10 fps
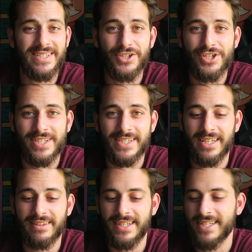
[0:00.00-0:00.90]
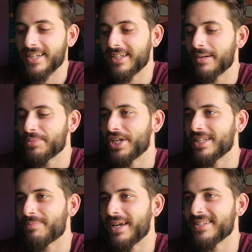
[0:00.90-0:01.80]
is it just sitting there taking up
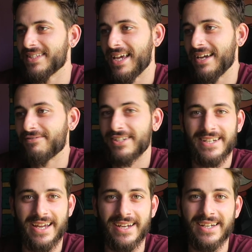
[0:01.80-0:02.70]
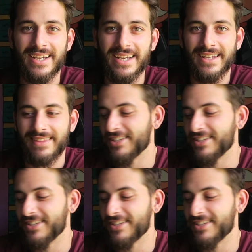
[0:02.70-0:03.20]
shed spaces, every day they